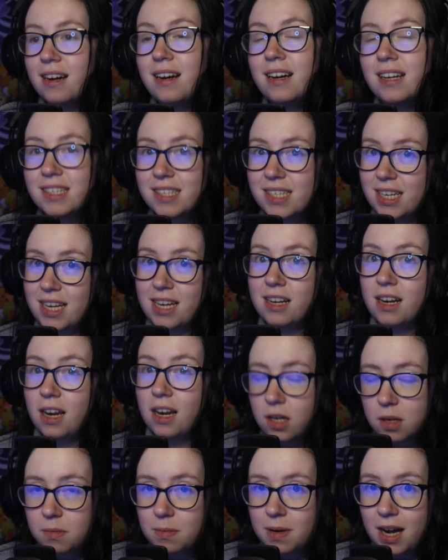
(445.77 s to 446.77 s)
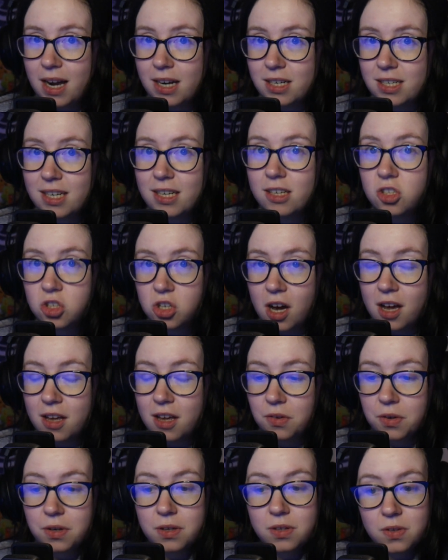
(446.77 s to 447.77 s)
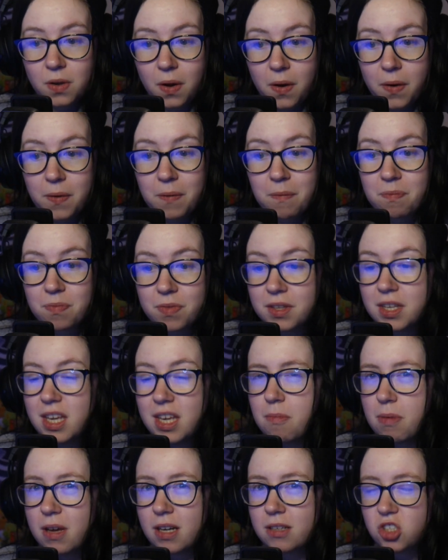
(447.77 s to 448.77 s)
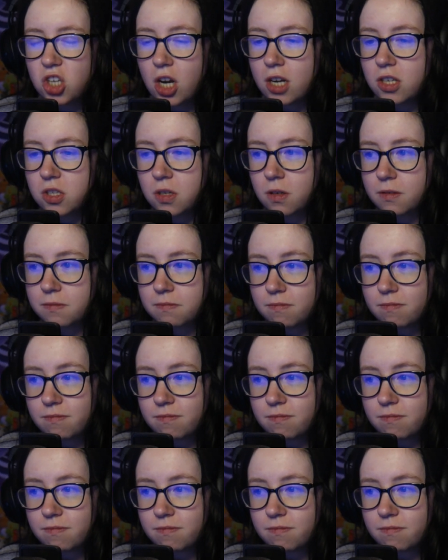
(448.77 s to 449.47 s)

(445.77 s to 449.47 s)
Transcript: he's singing a lullaby to his child, so keep it gentle.